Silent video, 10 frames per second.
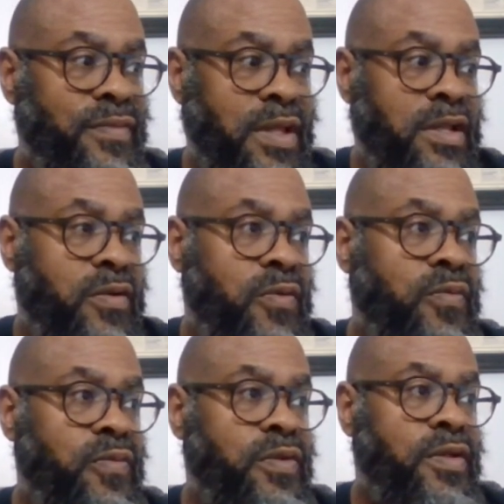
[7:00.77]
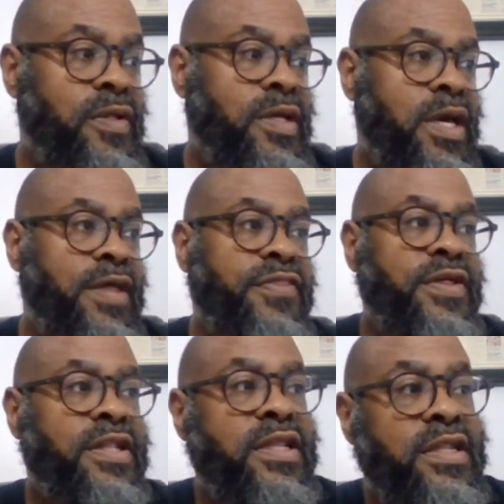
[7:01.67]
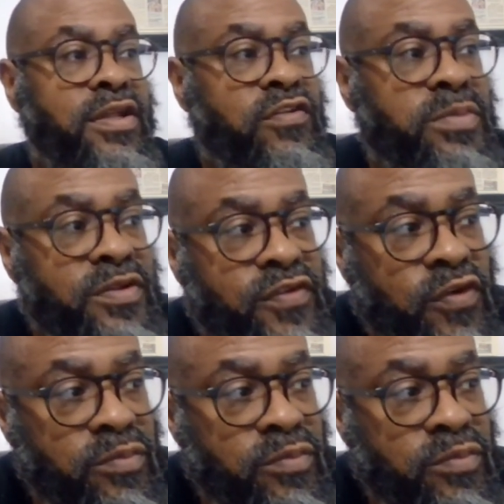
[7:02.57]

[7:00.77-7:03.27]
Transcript: I think that there's been so